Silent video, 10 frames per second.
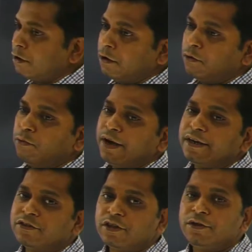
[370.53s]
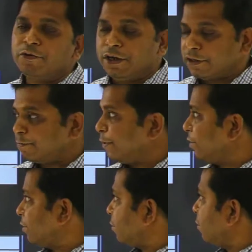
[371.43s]
where is the nucleus
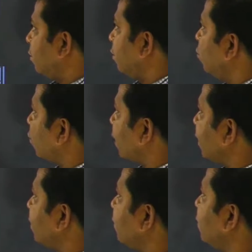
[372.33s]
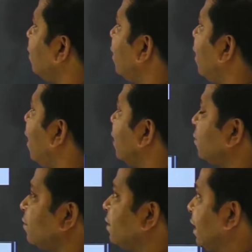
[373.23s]
present? Located at
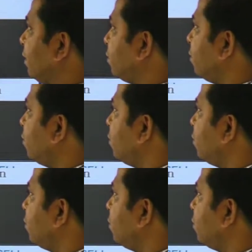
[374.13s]
the center,